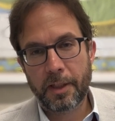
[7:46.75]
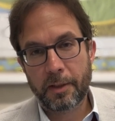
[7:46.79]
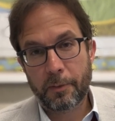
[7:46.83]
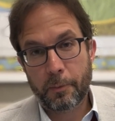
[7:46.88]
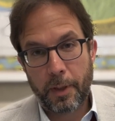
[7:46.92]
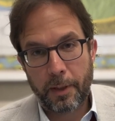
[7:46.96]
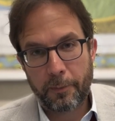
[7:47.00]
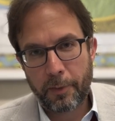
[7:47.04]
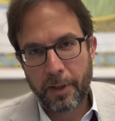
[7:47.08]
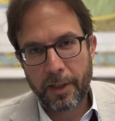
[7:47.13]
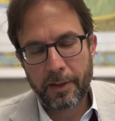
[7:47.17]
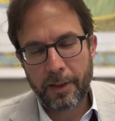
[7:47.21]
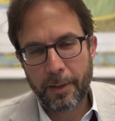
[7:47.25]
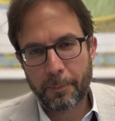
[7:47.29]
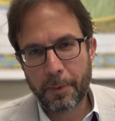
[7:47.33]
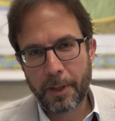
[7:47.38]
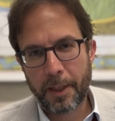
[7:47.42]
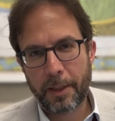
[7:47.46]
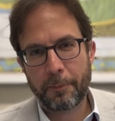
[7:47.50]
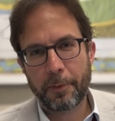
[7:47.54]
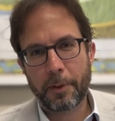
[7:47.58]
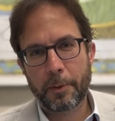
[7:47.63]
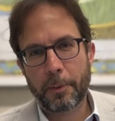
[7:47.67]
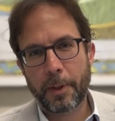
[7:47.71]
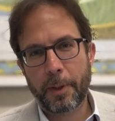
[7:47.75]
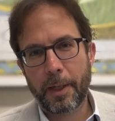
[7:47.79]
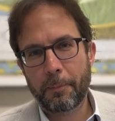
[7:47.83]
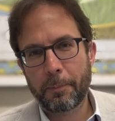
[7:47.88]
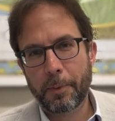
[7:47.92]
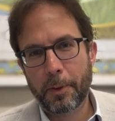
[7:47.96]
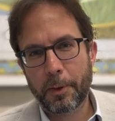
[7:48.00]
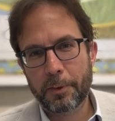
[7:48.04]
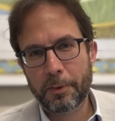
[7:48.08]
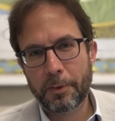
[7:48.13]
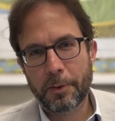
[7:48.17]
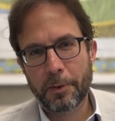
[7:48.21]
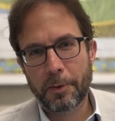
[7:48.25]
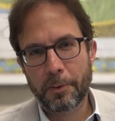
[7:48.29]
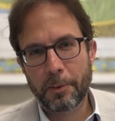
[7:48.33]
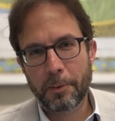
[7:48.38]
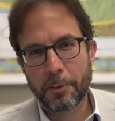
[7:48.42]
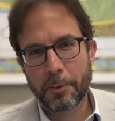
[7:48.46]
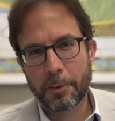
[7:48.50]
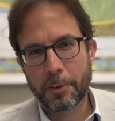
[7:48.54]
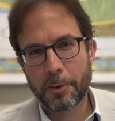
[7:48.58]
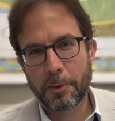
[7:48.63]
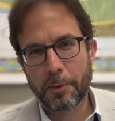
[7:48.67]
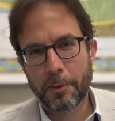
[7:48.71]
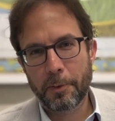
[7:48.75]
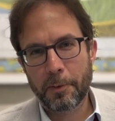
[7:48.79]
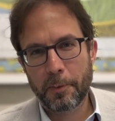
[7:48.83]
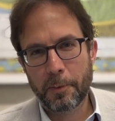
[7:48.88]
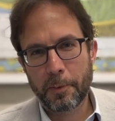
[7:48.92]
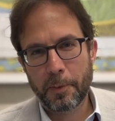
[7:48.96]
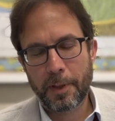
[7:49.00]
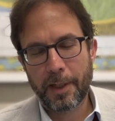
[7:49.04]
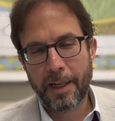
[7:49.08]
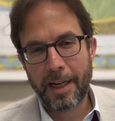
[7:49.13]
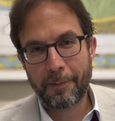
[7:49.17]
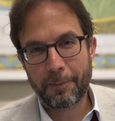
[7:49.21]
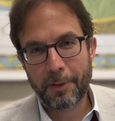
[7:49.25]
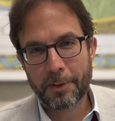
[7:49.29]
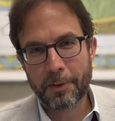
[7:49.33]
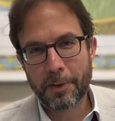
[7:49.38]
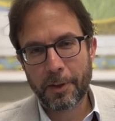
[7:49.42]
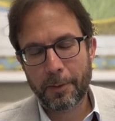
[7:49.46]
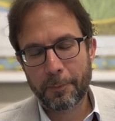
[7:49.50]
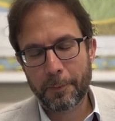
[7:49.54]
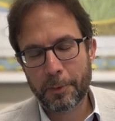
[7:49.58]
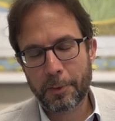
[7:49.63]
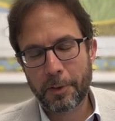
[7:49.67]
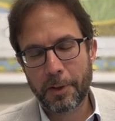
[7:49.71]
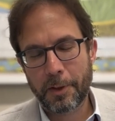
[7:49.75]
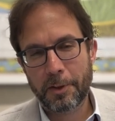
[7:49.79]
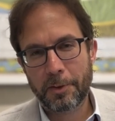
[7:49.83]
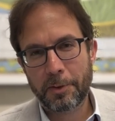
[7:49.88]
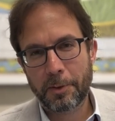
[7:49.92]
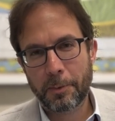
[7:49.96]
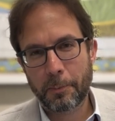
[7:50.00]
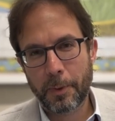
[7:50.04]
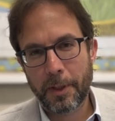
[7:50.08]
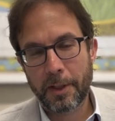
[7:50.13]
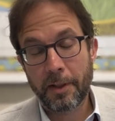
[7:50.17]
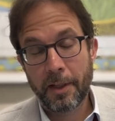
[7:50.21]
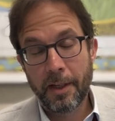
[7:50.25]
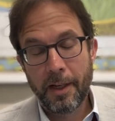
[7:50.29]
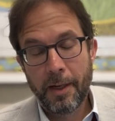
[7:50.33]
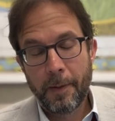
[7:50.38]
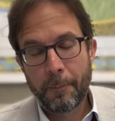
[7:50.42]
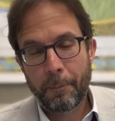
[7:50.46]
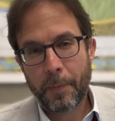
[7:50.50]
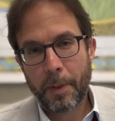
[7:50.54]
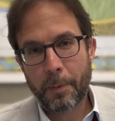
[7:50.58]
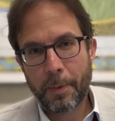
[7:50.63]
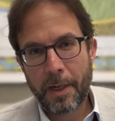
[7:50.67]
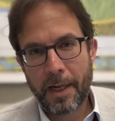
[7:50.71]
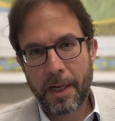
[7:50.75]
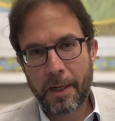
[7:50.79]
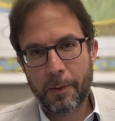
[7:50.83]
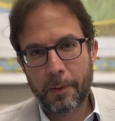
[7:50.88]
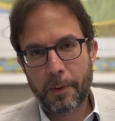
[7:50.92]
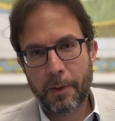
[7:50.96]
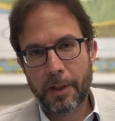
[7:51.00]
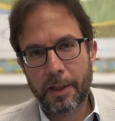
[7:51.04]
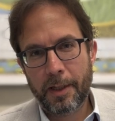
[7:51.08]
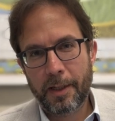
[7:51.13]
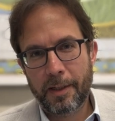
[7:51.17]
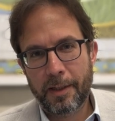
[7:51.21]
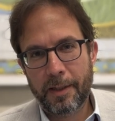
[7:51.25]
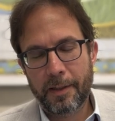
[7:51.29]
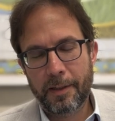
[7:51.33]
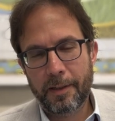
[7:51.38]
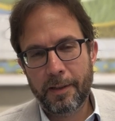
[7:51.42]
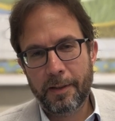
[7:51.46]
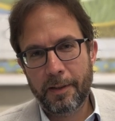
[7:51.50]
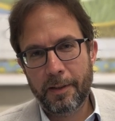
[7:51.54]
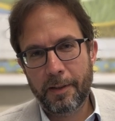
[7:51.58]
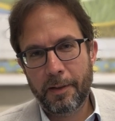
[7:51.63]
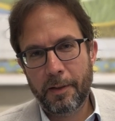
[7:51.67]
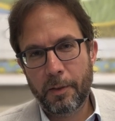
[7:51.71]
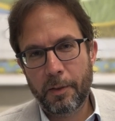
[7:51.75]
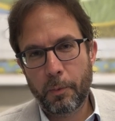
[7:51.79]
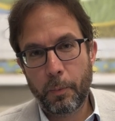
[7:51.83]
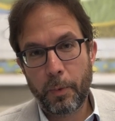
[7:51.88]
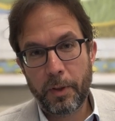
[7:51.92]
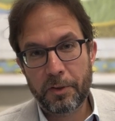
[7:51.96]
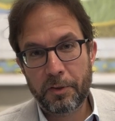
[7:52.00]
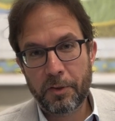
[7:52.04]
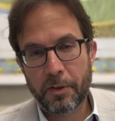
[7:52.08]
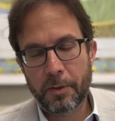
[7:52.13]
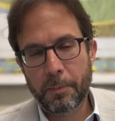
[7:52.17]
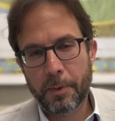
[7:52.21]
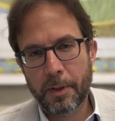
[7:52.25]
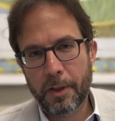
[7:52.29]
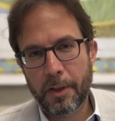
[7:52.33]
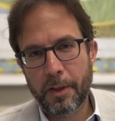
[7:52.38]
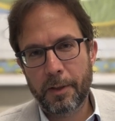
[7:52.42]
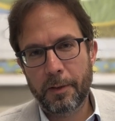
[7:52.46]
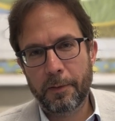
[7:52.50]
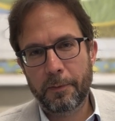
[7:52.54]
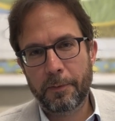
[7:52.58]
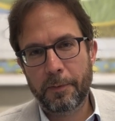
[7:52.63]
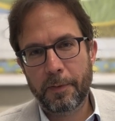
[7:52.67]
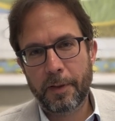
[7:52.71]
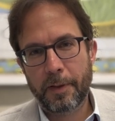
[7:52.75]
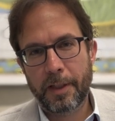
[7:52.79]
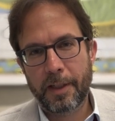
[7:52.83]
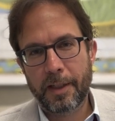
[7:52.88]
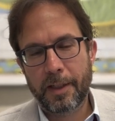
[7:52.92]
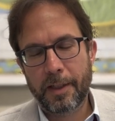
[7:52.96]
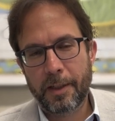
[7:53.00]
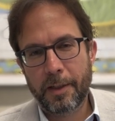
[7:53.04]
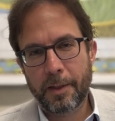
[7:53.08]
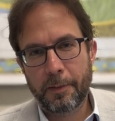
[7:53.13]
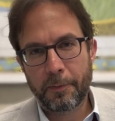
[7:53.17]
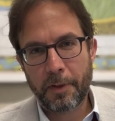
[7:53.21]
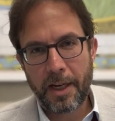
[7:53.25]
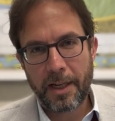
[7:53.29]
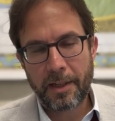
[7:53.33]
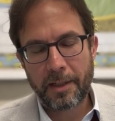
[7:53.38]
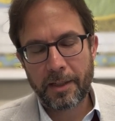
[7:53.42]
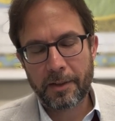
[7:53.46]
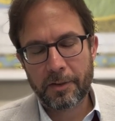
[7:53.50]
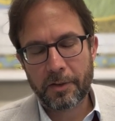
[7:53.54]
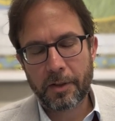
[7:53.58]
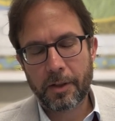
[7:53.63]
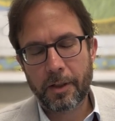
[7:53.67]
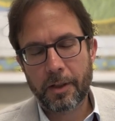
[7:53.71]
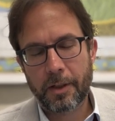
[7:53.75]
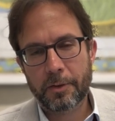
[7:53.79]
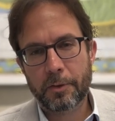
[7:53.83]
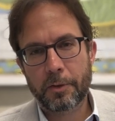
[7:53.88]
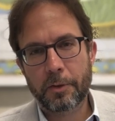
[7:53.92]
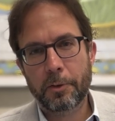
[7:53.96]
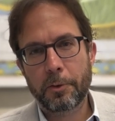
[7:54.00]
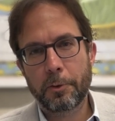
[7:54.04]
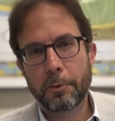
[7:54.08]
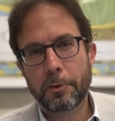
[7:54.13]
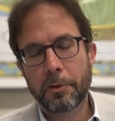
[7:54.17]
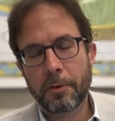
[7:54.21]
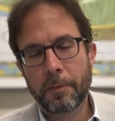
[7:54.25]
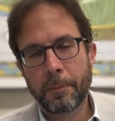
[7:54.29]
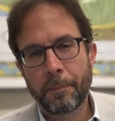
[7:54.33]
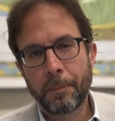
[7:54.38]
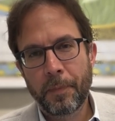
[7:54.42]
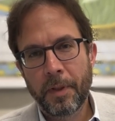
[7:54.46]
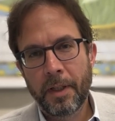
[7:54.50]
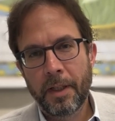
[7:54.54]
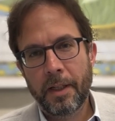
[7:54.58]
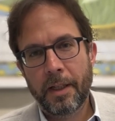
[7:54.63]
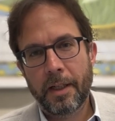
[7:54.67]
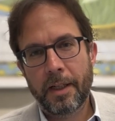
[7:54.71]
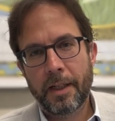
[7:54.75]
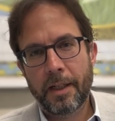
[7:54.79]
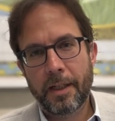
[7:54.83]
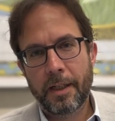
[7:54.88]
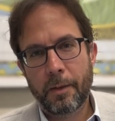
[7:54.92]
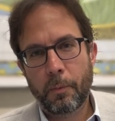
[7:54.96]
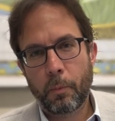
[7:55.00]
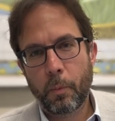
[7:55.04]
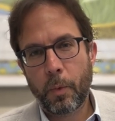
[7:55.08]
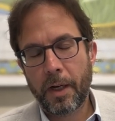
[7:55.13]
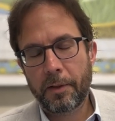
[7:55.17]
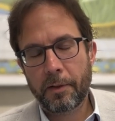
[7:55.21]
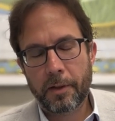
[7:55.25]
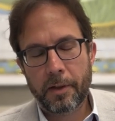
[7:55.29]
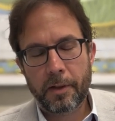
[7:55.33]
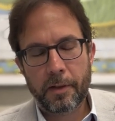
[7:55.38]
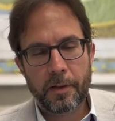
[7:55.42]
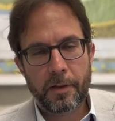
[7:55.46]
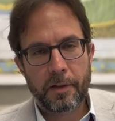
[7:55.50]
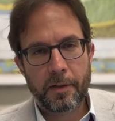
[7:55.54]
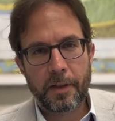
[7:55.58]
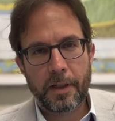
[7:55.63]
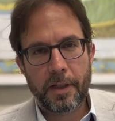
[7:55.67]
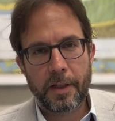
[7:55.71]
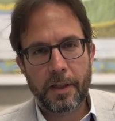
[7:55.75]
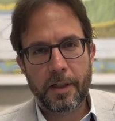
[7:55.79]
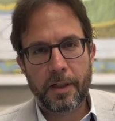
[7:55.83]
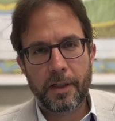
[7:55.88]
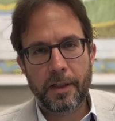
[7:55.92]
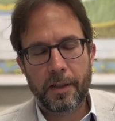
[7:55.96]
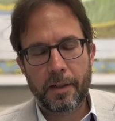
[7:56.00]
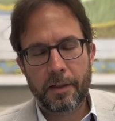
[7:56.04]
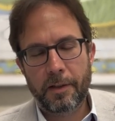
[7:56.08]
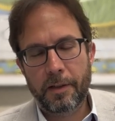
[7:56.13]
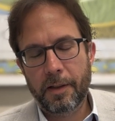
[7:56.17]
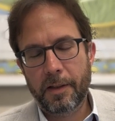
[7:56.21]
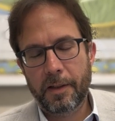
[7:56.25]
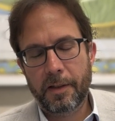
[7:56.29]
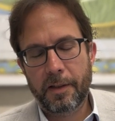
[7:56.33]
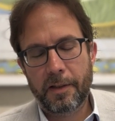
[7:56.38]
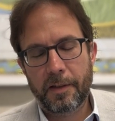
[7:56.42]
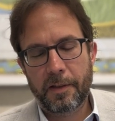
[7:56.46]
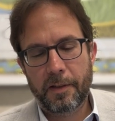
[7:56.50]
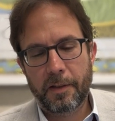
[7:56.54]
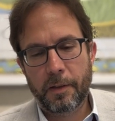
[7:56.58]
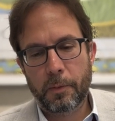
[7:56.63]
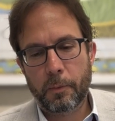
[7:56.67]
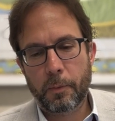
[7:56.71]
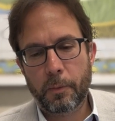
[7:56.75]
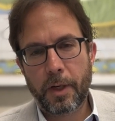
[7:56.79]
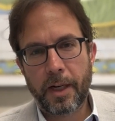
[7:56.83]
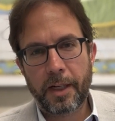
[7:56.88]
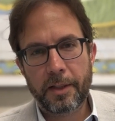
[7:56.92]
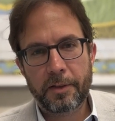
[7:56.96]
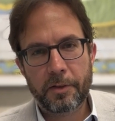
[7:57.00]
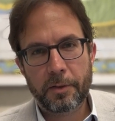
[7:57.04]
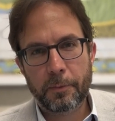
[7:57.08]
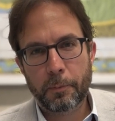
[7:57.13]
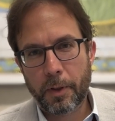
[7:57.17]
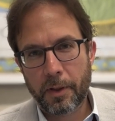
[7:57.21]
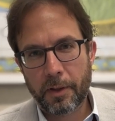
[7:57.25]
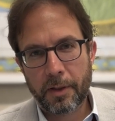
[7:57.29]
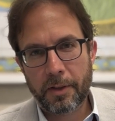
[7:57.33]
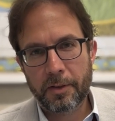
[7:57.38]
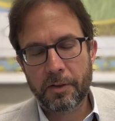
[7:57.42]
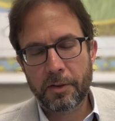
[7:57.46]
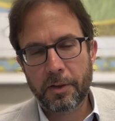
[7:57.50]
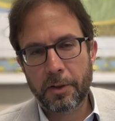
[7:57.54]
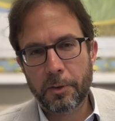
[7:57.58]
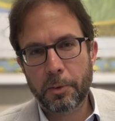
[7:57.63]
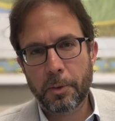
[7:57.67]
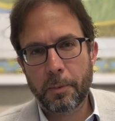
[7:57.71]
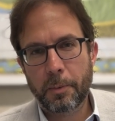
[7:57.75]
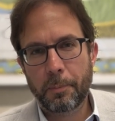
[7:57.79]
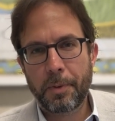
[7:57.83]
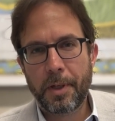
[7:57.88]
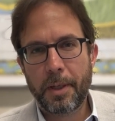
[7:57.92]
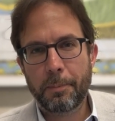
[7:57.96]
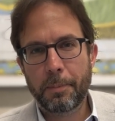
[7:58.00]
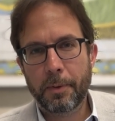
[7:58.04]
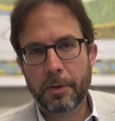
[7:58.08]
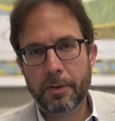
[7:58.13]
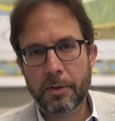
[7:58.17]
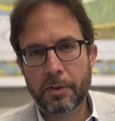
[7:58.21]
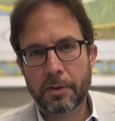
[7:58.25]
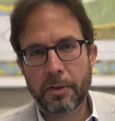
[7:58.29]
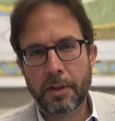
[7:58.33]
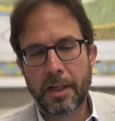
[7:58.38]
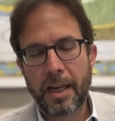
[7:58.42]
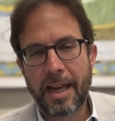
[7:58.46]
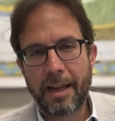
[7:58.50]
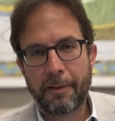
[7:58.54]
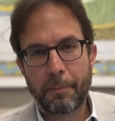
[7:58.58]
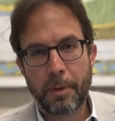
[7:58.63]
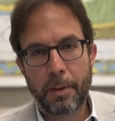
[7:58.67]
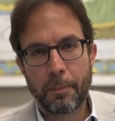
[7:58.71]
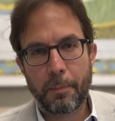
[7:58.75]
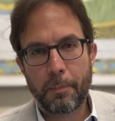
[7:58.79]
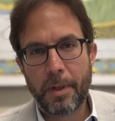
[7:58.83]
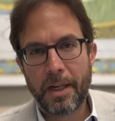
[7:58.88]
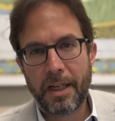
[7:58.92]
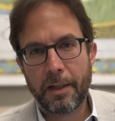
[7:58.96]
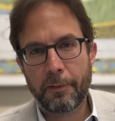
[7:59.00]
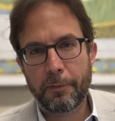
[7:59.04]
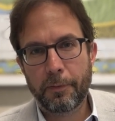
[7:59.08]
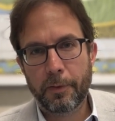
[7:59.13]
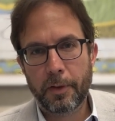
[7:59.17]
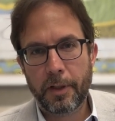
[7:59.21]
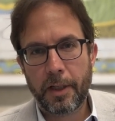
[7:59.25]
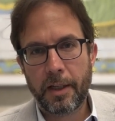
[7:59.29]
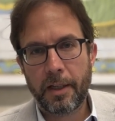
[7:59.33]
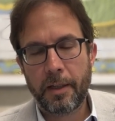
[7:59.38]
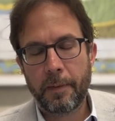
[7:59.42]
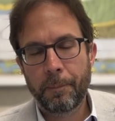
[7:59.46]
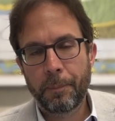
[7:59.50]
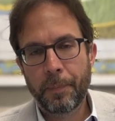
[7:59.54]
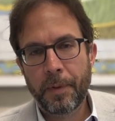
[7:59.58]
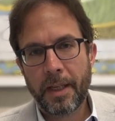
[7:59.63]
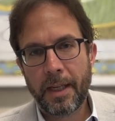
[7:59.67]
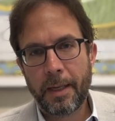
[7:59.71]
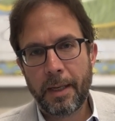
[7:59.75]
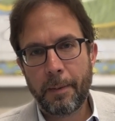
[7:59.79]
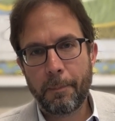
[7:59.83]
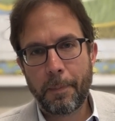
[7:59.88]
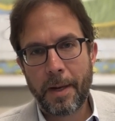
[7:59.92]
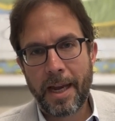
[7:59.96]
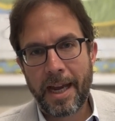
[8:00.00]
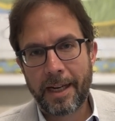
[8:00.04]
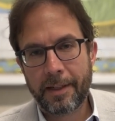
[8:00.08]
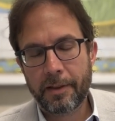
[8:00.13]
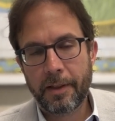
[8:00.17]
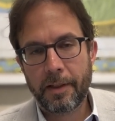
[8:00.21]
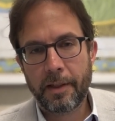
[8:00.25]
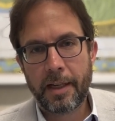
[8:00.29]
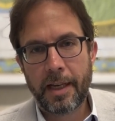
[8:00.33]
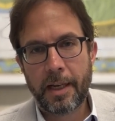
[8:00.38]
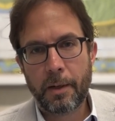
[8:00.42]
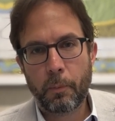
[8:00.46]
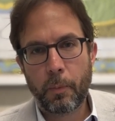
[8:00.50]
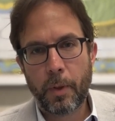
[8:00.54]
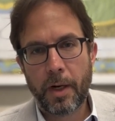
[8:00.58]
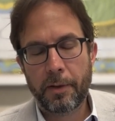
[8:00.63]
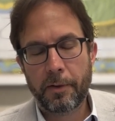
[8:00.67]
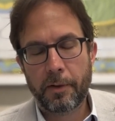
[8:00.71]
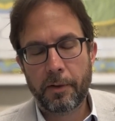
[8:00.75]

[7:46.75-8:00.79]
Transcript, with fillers: And quite frankly, I'm not even the right person to to have this conversation with about uh, the wisdom of uh, of Dayton as a constitution, uh, whether uh, the the rights of one of the constituent peoples have been meaningfully impacted, and